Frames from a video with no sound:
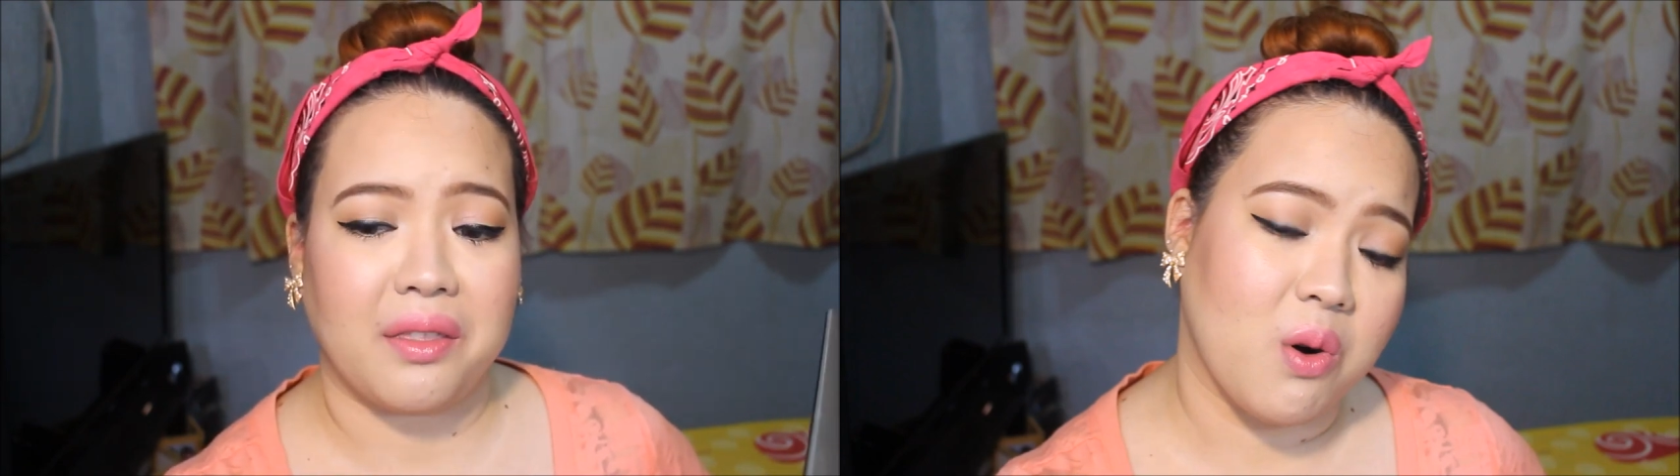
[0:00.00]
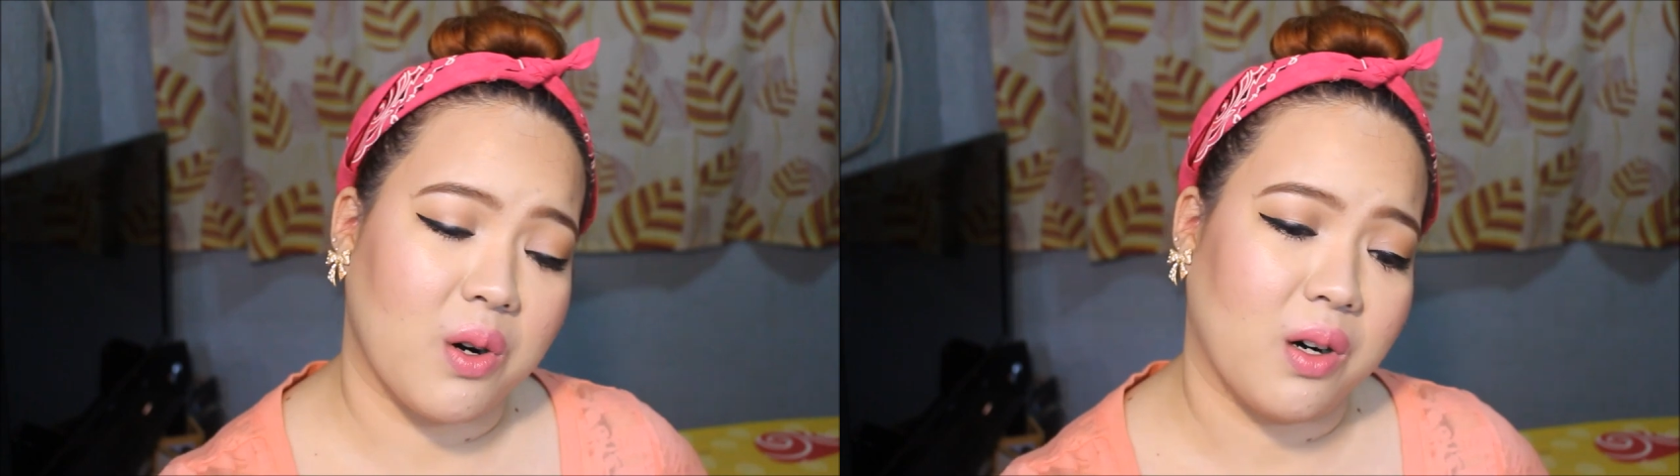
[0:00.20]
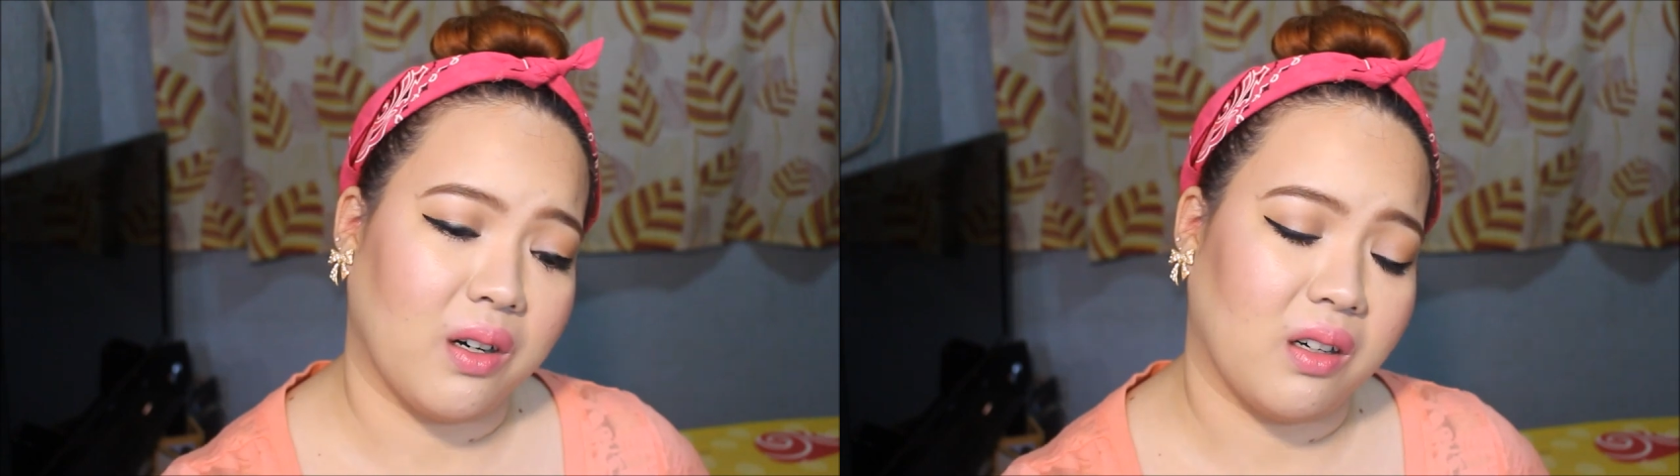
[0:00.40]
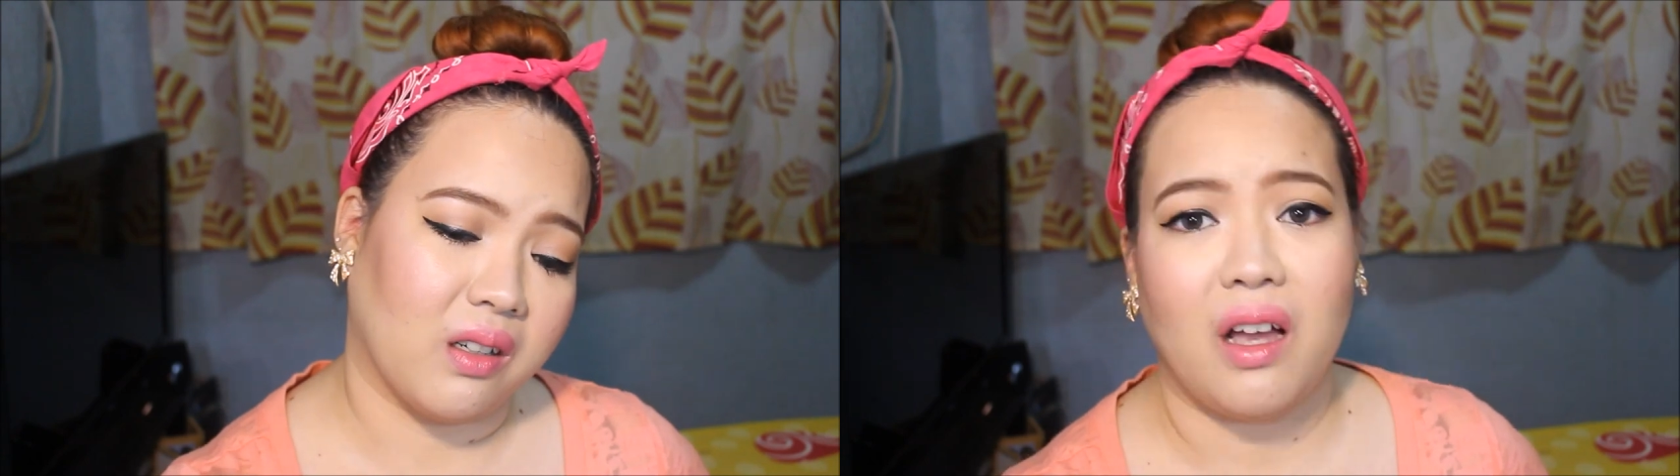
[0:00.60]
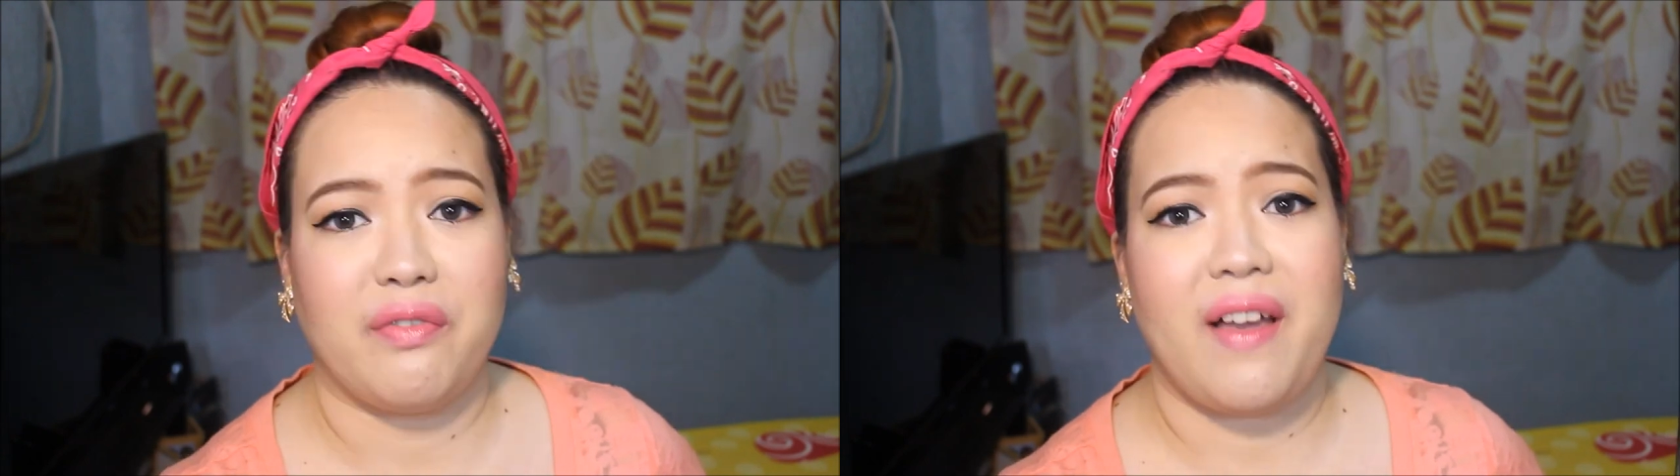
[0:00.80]

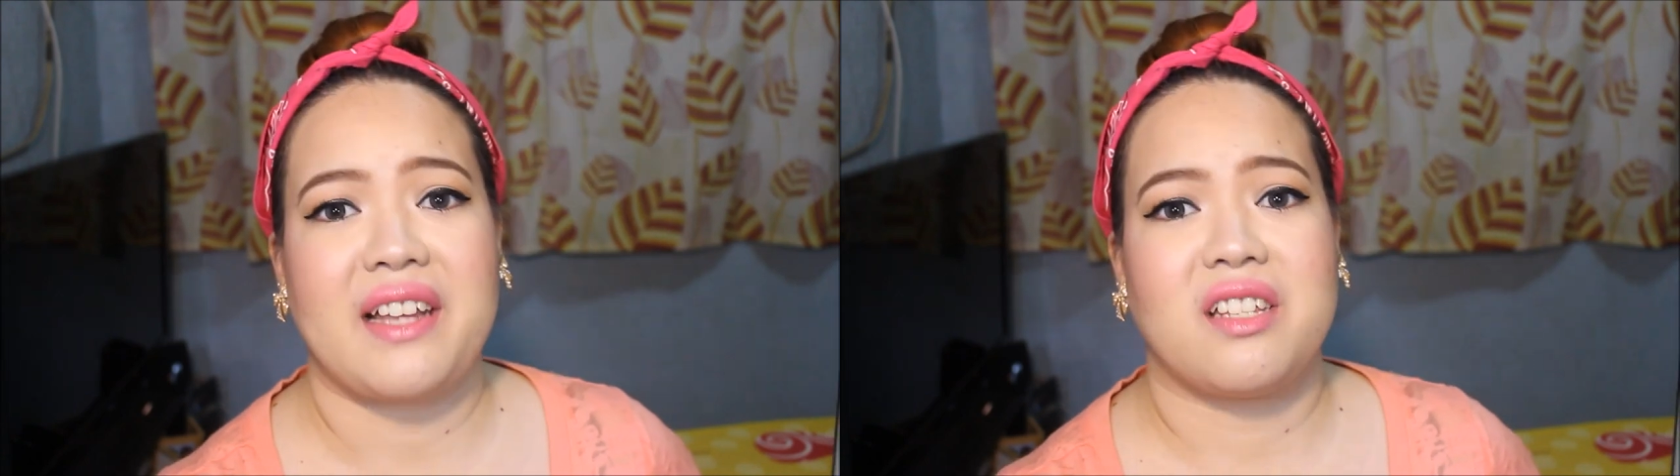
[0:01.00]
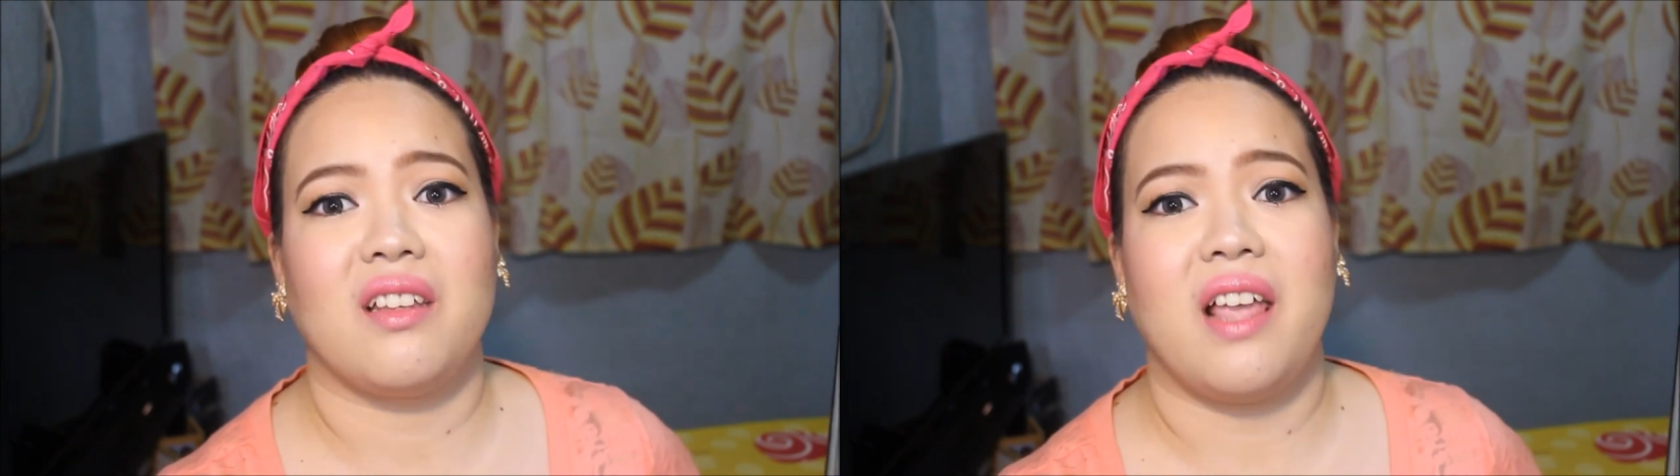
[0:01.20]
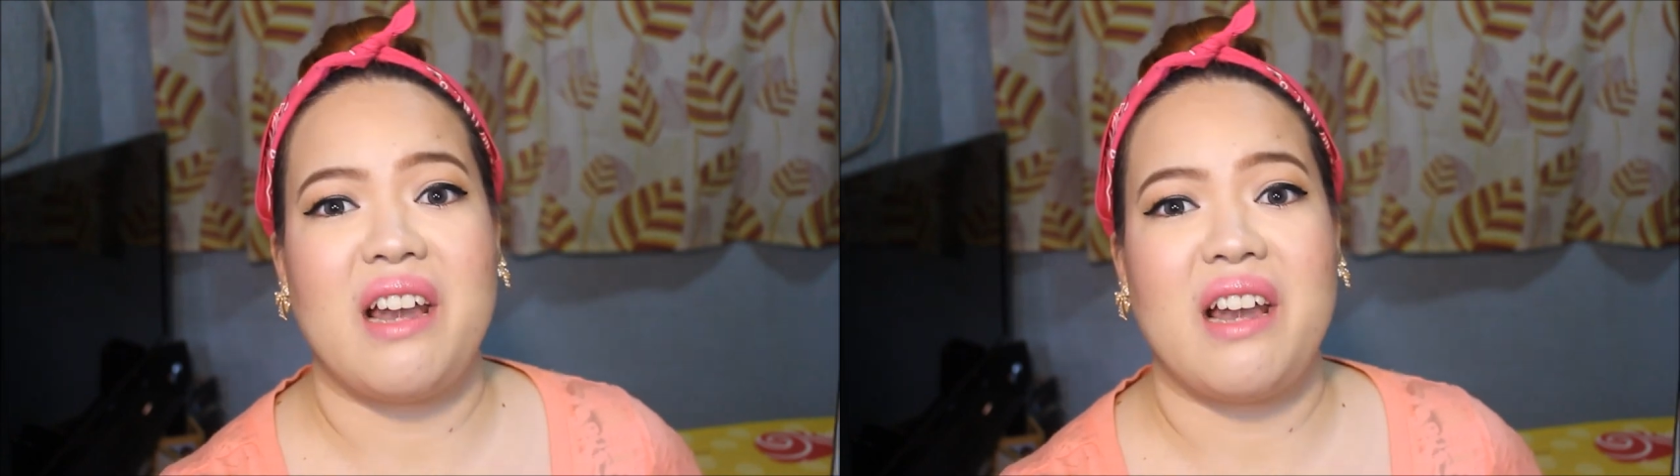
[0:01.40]
or a fast